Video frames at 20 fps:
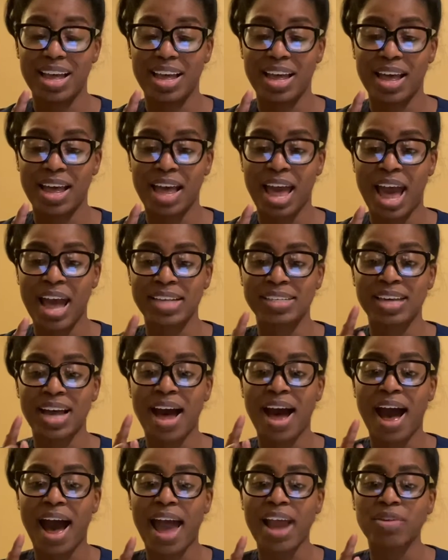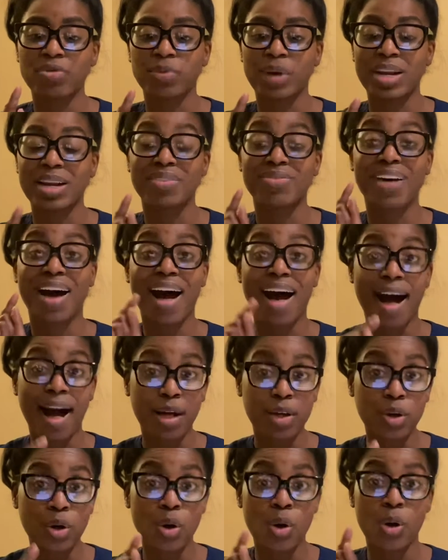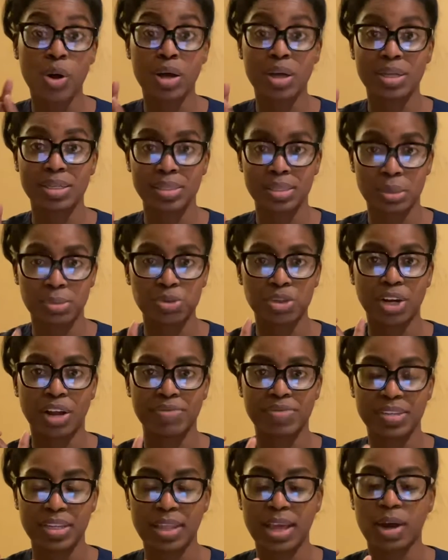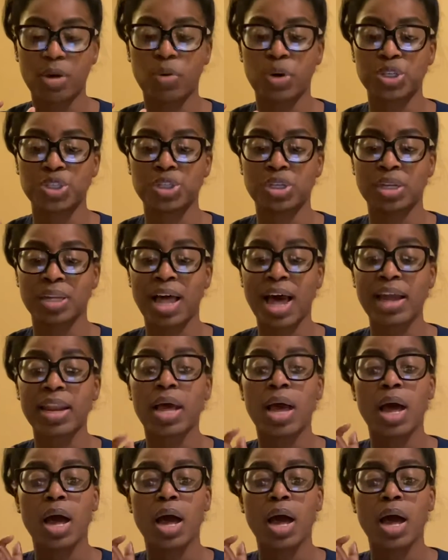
has a high rate of alcohol consumption. I've seen that question a lot.